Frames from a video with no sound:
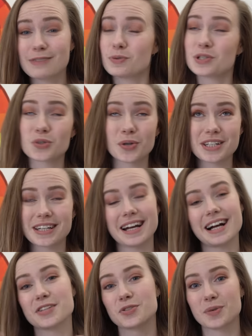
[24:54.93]
If you enjoyed it,
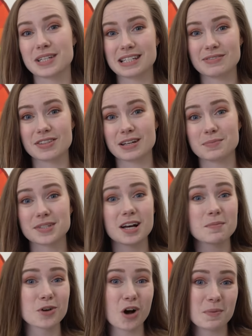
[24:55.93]
as always, leave a thumbs
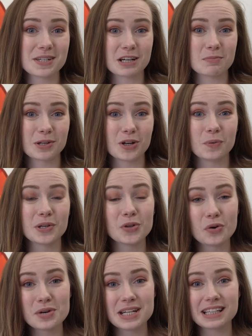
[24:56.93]
up, comment down below what
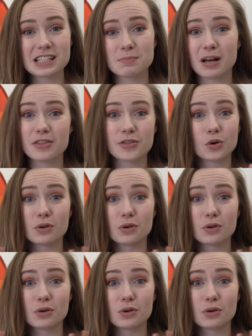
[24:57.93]
you're reading this month,